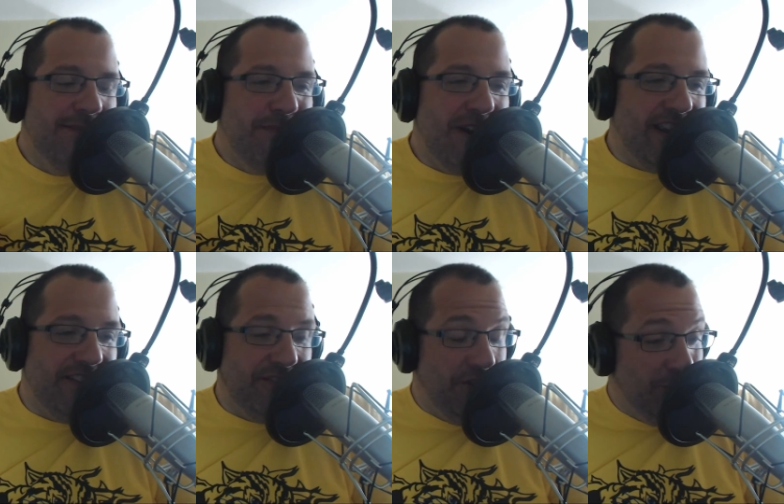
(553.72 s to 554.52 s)
Merry
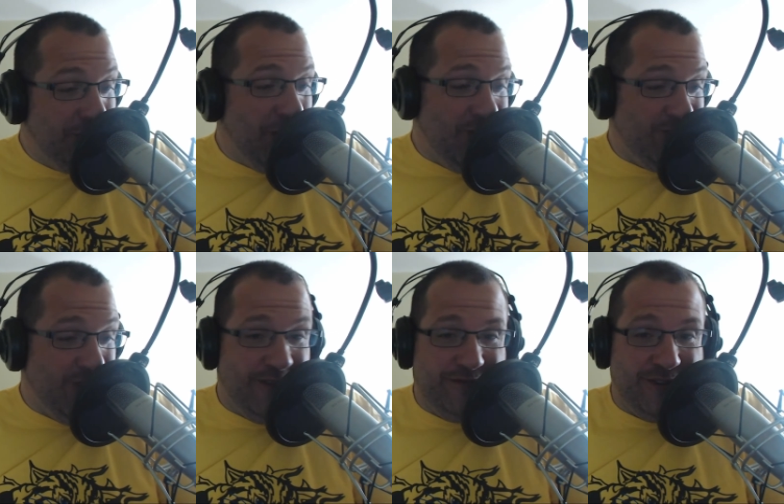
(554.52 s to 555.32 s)
is no card
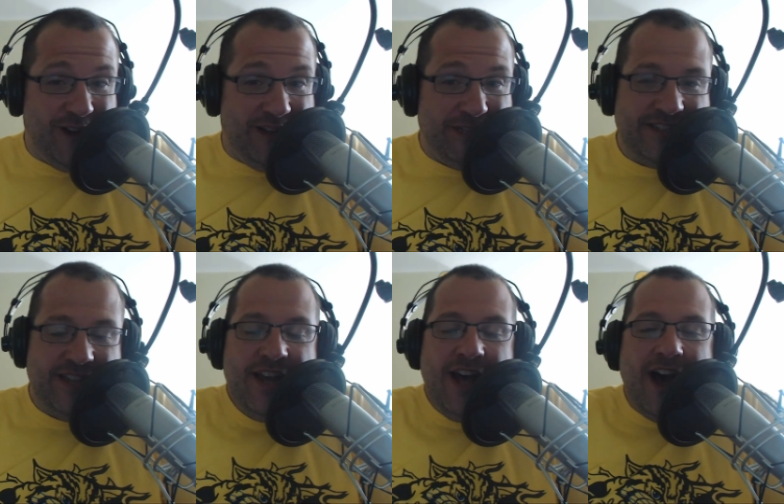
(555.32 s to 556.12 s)
draw for hobbits.
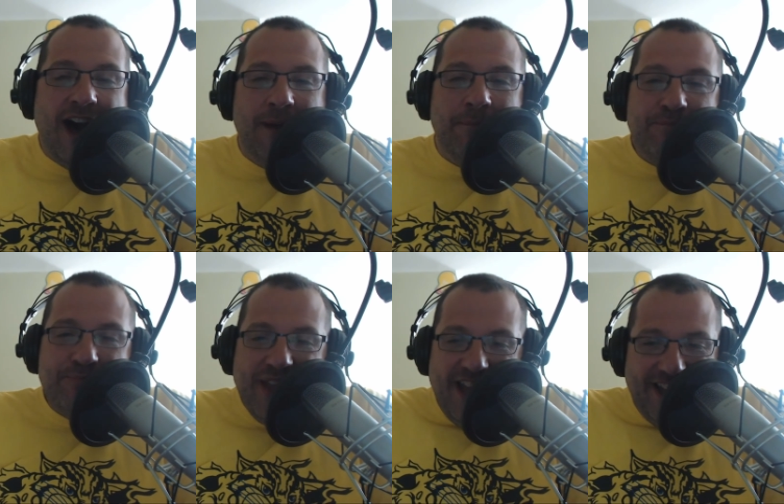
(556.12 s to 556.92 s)
Um,
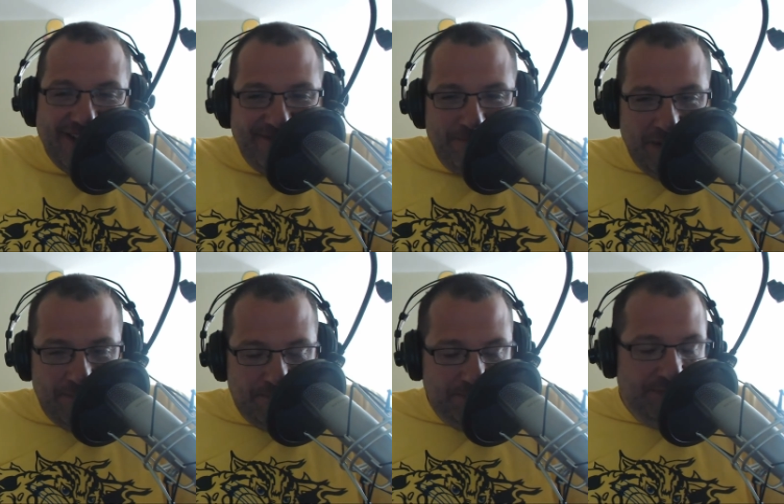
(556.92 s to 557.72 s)

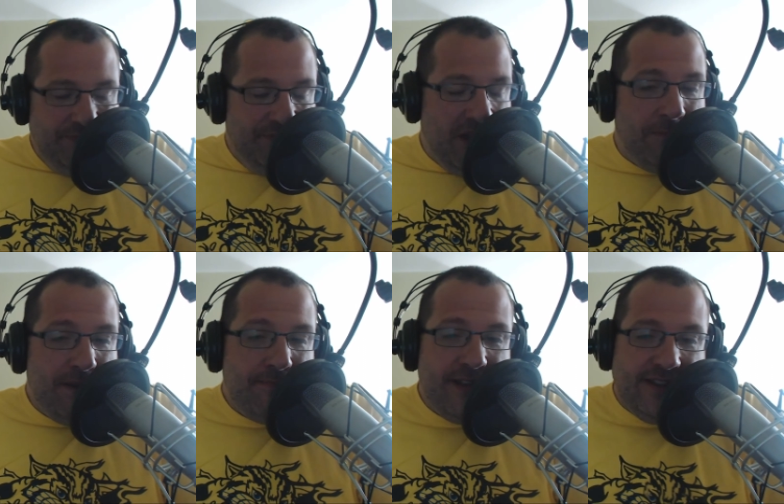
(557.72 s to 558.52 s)
but no,
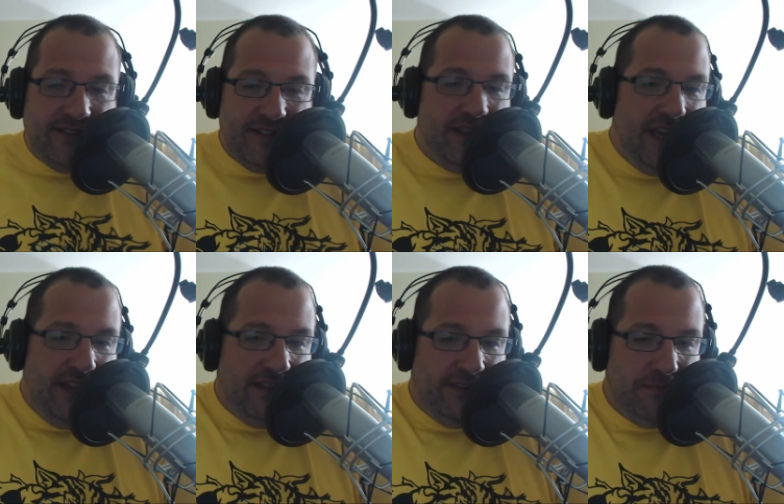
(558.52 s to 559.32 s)
Pippin is
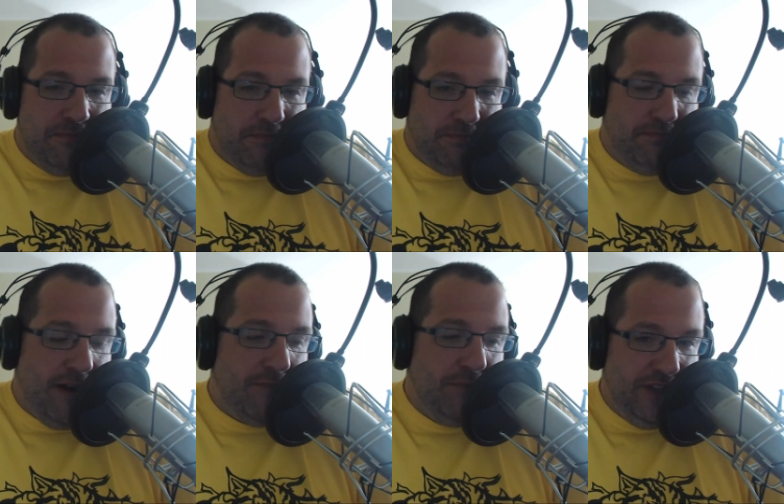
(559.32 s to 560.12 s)
is
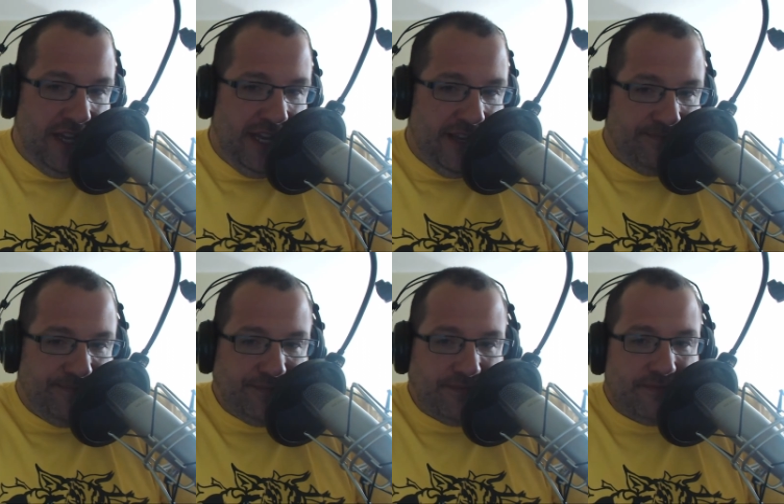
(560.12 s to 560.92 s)
probably
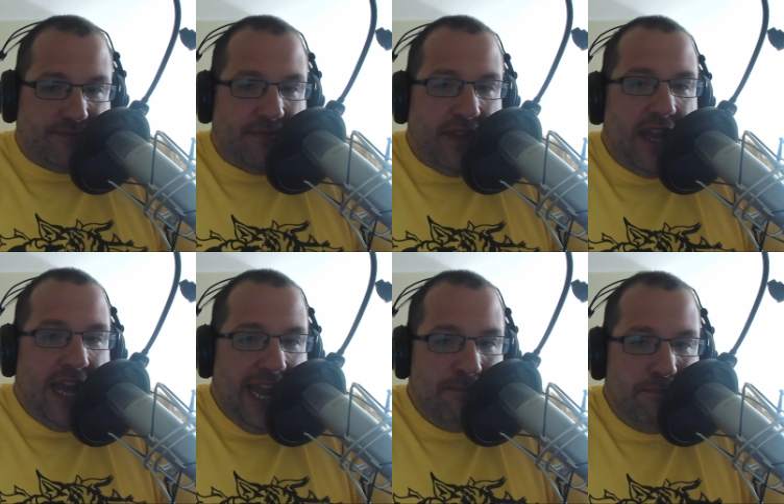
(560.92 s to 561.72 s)

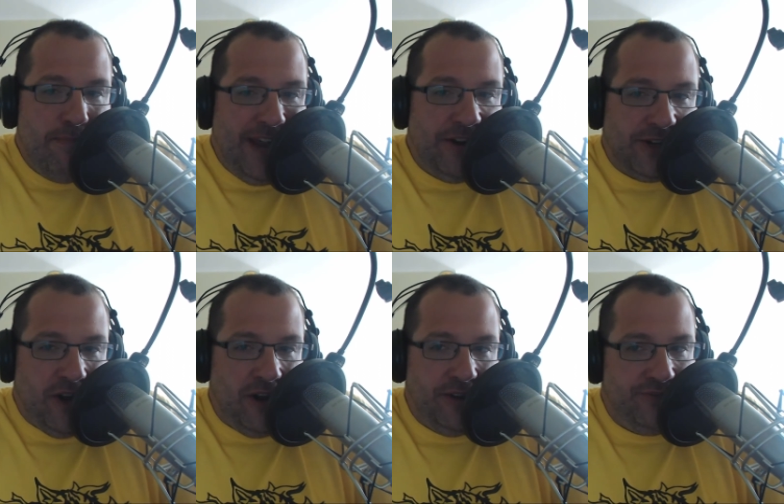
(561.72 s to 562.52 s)
a better
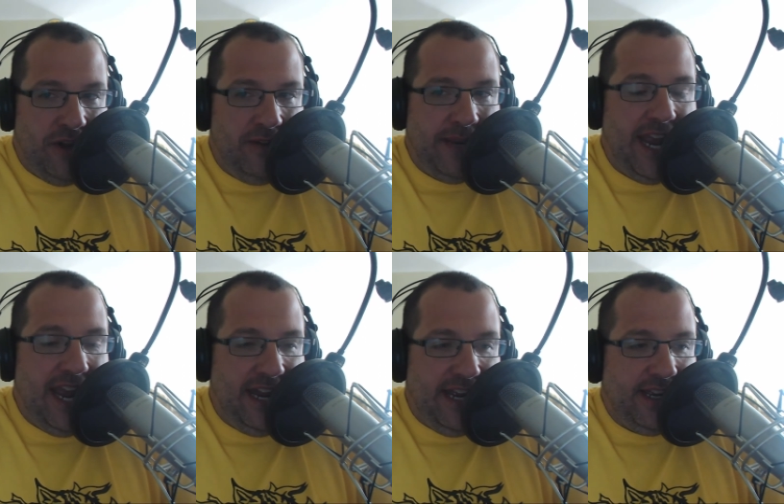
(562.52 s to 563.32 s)
card draw
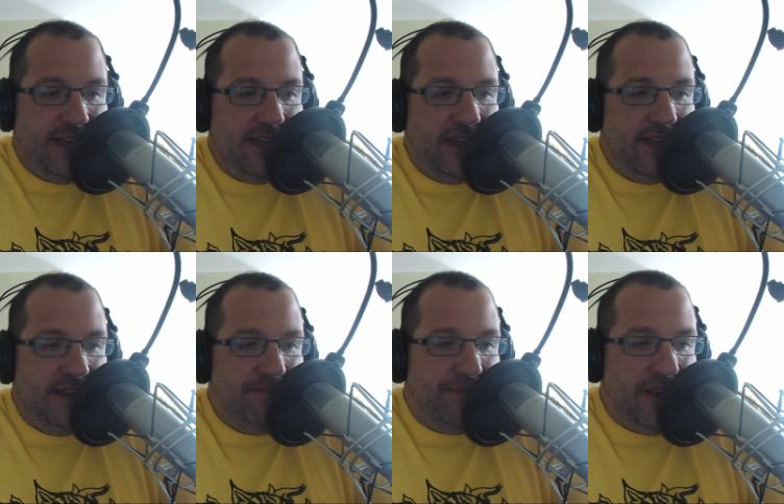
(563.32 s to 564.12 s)
mechanic
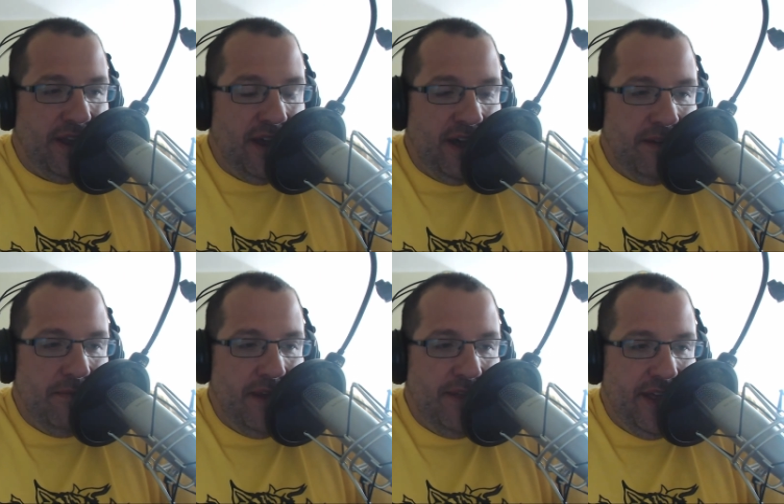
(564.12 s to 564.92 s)

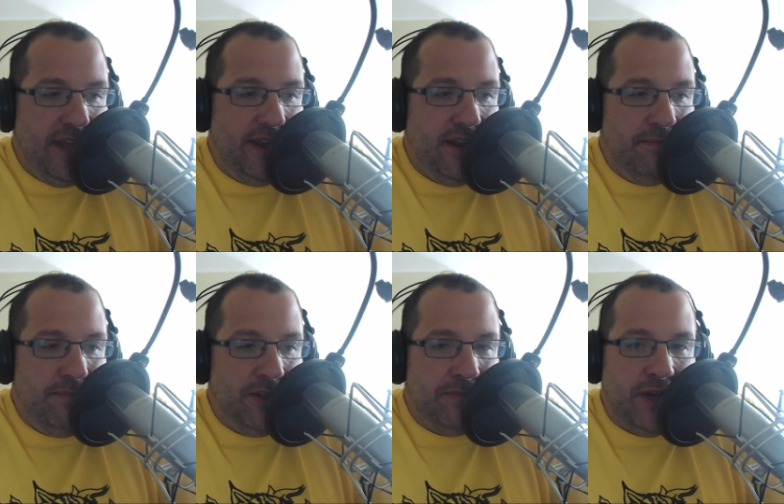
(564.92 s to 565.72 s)
um, than
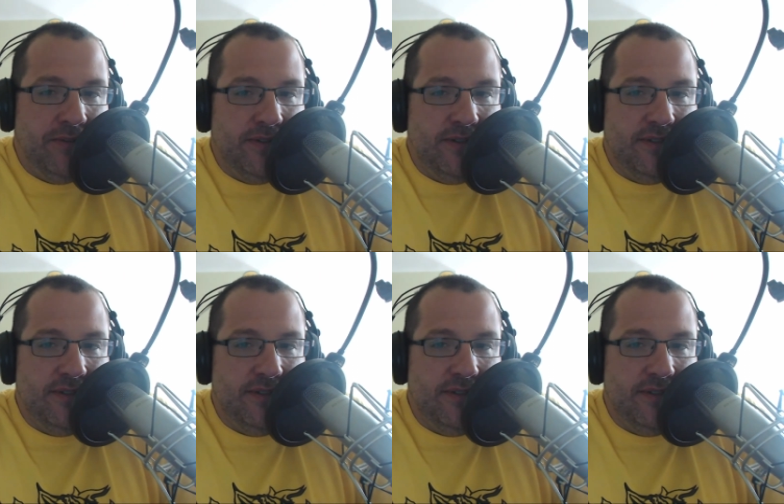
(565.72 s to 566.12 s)
Bilbo.